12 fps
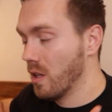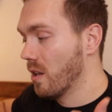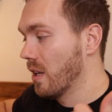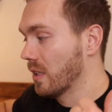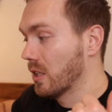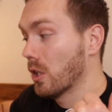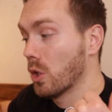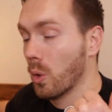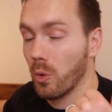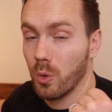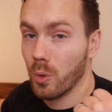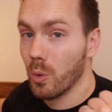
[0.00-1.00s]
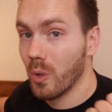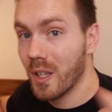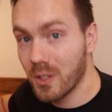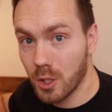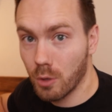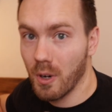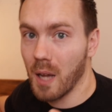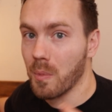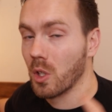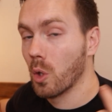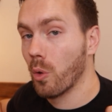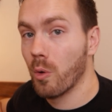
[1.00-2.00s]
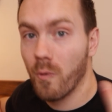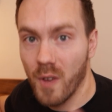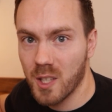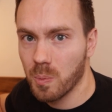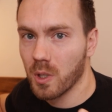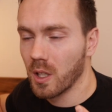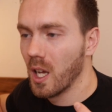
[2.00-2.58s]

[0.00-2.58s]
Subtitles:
and it can go through Instagram, and go through Facebook.